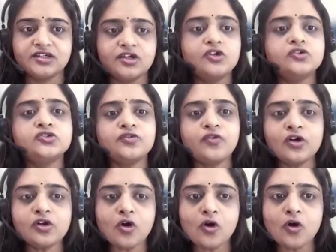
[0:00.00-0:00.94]
So for
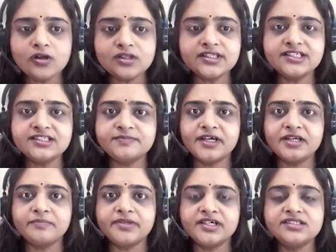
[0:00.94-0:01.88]
all this
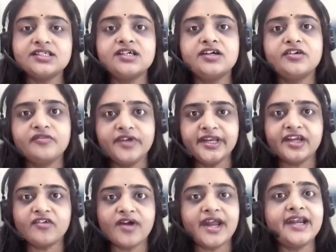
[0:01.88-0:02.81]
purpose we
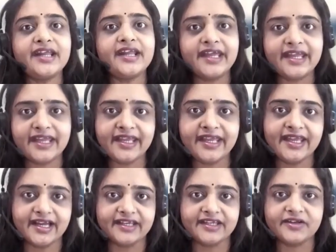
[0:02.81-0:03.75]
required
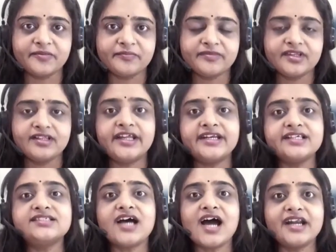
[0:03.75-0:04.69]
AI, that
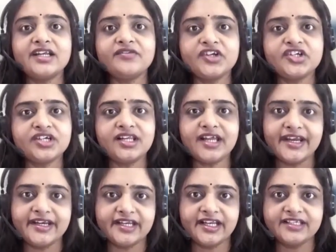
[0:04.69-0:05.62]
is artificial
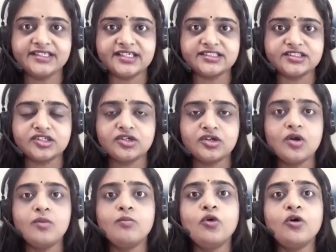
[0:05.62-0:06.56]
intelligence,
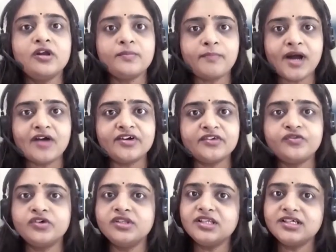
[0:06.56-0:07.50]
more powerful